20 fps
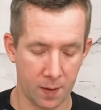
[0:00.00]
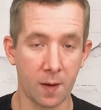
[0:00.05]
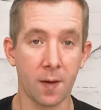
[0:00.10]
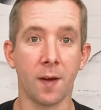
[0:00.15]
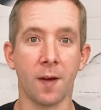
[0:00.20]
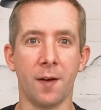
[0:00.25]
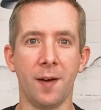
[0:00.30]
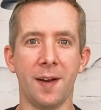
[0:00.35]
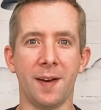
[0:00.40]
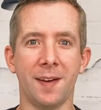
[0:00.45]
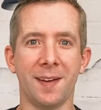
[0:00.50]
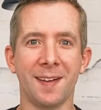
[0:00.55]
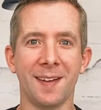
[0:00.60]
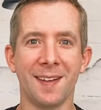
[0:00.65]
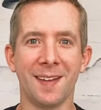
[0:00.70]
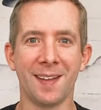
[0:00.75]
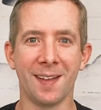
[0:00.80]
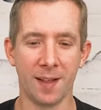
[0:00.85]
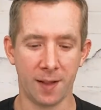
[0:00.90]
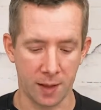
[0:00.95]
All right,
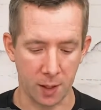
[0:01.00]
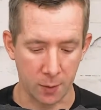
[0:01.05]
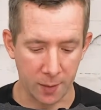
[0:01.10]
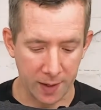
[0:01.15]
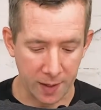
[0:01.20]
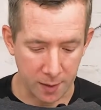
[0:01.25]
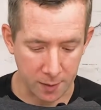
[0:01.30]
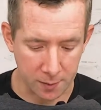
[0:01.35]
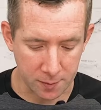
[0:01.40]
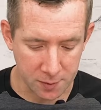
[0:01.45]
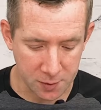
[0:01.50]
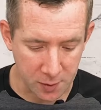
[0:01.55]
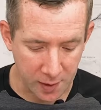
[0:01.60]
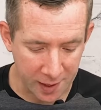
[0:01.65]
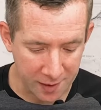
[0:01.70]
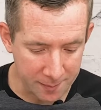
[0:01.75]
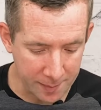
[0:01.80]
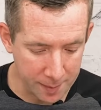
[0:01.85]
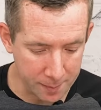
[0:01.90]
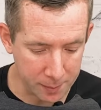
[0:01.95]
there we go. So I
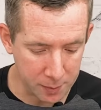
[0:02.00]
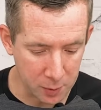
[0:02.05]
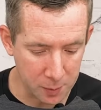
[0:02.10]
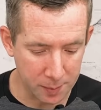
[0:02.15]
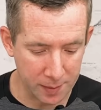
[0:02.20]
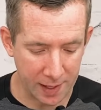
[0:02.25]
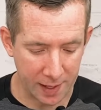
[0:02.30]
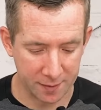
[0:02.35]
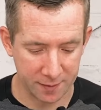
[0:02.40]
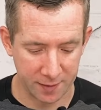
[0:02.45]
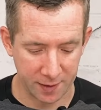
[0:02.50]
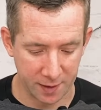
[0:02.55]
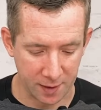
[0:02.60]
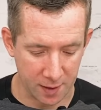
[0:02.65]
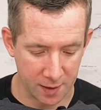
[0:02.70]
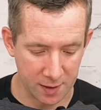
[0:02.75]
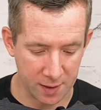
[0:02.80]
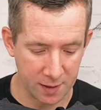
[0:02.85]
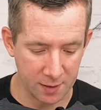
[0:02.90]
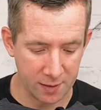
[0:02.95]
have my blue plastic
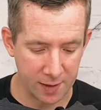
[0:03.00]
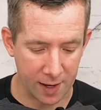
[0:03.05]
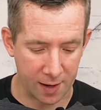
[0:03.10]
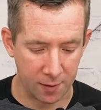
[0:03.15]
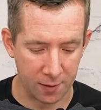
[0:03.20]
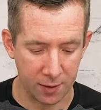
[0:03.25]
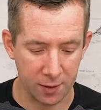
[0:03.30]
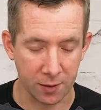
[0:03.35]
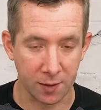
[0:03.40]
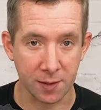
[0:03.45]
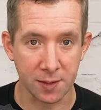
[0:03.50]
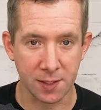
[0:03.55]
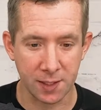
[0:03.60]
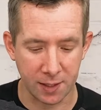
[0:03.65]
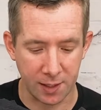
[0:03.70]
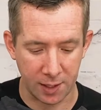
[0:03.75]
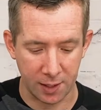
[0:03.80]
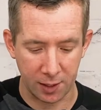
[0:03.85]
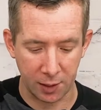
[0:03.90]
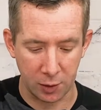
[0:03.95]
on here now. You can see
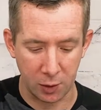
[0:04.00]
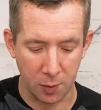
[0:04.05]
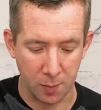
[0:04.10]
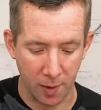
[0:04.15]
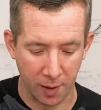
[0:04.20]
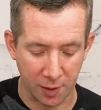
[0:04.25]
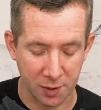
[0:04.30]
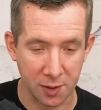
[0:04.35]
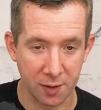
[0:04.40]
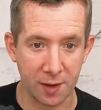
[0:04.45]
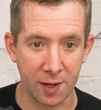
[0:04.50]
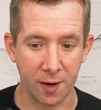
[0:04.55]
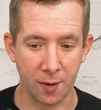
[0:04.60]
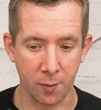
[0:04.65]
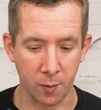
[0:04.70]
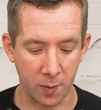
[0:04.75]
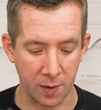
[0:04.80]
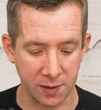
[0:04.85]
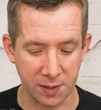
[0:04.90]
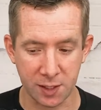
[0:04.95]
that the glue marks are there.
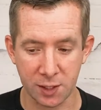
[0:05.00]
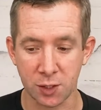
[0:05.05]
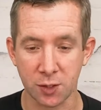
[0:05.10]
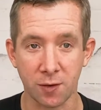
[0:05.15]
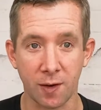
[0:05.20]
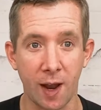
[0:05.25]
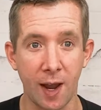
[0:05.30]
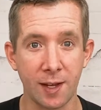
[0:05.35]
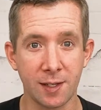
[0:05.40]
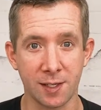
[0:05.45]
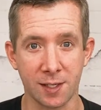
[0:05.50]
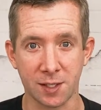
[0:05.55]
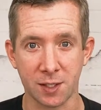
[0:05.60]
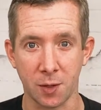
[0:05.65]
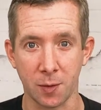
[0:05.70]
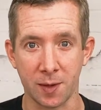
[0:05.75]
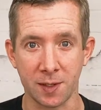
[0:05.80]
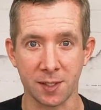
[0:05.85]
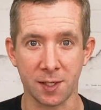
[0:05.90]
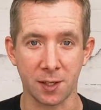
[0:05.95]
Once this dries, it's
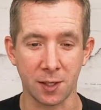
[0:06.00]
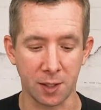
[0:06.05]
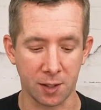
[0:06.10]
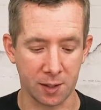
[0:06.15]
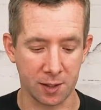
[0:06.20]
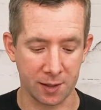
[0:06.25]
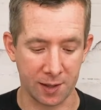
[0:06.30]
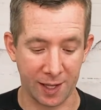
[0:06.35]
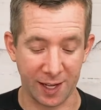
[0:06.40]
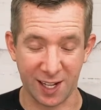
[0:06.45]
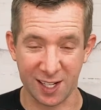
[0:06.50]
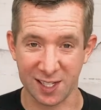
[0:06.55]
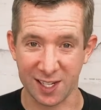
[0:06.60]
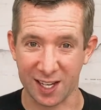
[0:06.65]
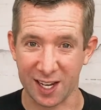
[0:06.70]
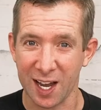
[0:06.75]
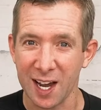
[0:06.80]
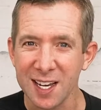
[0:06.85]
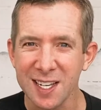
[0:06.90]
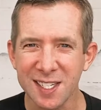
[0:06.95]
going to look like it's
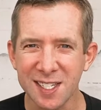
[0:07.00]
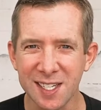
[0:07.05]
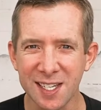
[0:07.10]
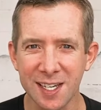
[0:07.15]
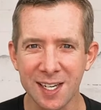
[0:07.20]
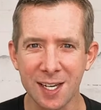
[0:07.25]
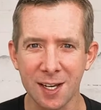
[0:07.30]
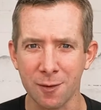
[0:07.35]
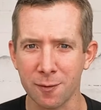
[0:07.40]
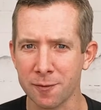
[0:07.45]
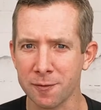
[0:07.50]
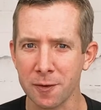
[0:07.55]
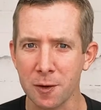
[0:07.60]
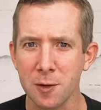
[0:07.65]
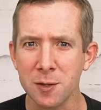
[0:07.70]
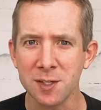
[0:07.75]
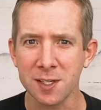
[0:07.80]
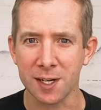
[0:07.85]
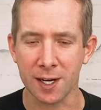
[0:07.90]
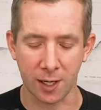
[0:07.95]
like icy and
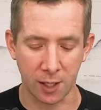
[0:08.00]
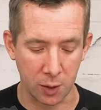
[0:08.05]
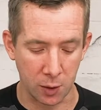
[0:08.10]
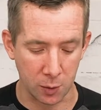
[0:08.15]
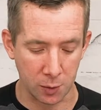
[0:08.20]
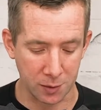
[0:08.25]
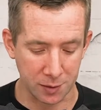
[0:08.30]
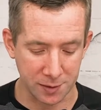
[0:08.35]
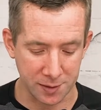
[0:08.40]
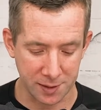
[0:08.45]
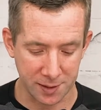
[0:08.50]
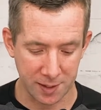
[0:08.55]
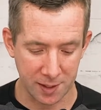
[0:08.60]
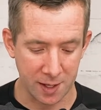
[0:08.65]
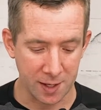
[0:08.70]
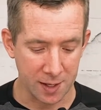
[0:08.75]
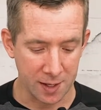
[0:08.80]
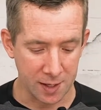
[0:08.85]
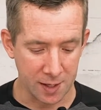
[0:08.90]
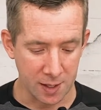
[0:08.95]
frozen and cold.
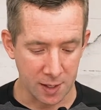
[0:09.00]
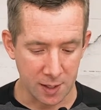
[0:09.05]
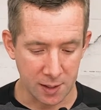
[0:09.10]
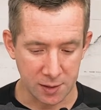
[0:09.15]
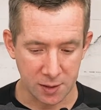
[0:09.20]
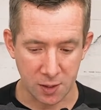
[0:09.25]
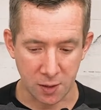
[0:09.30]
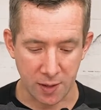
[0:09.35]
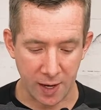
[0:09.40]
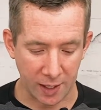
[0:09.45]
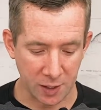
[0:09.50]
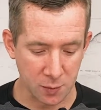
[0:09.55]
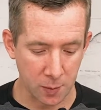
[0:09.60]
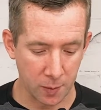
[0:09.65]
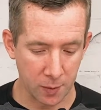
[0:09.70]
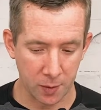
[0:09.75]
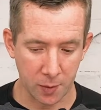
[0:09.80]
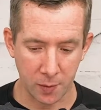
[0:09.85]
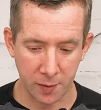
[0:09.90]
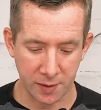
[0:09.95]
So next
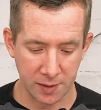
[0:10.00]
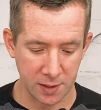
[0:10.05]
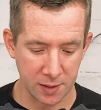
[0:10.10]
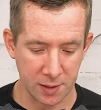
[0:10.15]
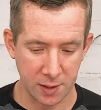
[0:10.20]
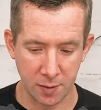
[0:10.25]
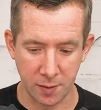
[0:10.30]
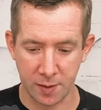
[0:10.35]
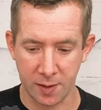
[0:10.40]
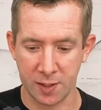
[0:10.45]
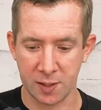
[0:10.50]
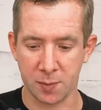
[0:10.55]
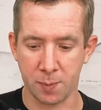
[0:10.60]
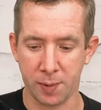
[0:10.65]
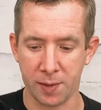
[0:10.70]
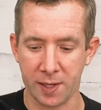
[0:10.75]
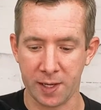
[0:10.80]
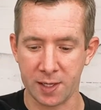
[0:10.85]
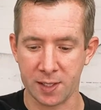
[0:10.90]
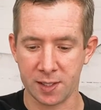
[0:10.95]
what we're going to do is
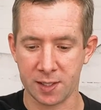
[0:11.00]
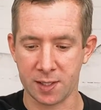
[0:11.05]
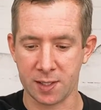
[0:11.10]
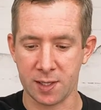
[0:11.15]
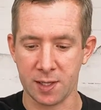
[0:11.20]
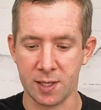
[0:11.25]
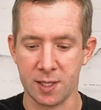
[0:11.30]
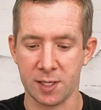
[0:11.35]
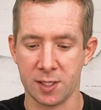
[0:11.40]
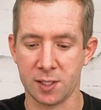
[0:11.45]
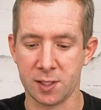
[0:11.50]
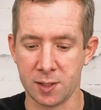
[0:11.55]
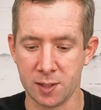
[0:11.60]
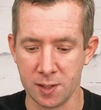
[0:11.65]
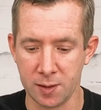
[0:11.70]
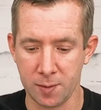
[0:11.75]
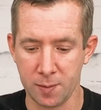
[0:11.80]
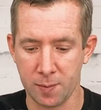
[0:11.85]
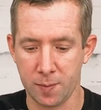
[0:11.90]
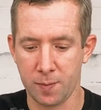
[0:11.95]
place
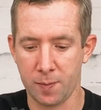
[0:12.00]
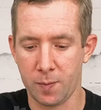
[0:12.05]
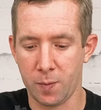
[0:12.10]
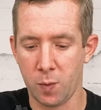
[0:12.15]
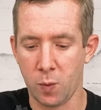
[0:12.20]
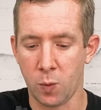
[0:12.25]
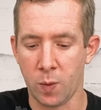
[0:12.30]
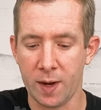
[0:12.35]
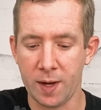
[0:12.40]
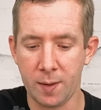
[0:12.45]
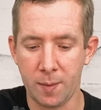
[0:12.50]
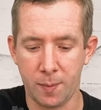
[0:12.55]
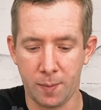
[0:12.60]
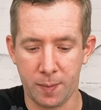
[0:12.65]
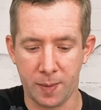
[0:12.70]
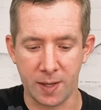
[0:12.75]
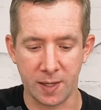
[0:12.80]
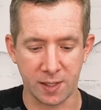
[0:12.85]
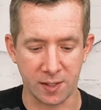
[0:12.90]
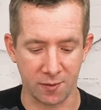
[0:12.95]
this white
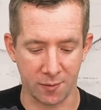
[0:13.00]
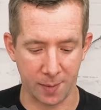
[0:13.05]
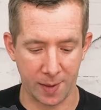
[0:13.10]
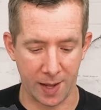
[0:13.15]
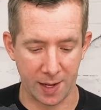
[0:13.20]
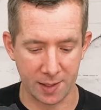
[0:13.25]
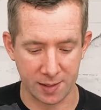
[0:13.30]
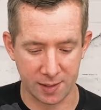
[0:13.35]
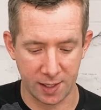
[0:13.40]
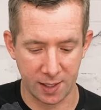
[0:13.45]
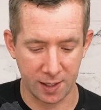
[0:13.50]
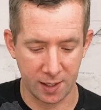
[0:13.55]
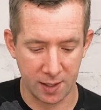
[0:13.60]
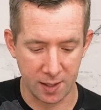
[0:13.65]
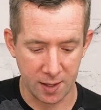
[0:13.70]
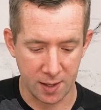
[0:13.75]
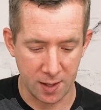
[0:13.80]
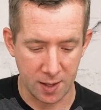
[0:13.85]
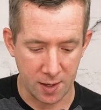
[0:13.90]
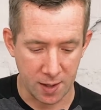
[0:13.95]
piece of plastic
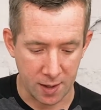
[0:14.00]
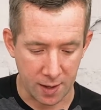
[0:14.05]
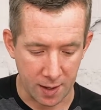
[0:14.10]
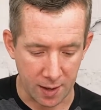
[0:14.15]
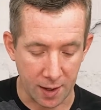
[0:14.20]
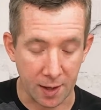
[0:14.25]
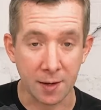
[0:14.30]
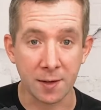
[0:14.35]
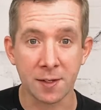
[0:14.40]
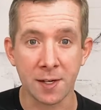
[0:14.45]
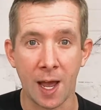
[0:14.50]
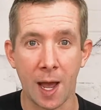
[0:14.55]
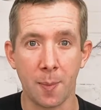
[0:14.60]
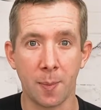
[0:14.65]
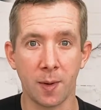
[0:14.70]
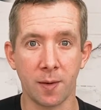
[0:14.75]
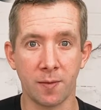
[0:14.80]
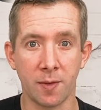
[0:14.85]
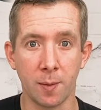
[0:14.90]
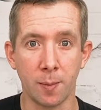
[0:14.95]
on
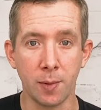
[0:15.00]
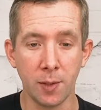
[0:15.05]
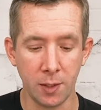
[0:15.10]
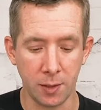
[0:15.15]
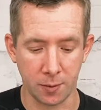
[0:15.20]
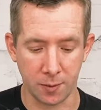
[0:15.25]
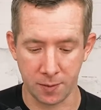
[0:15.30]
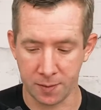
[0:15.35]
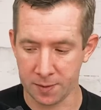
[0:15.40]
top of the blue.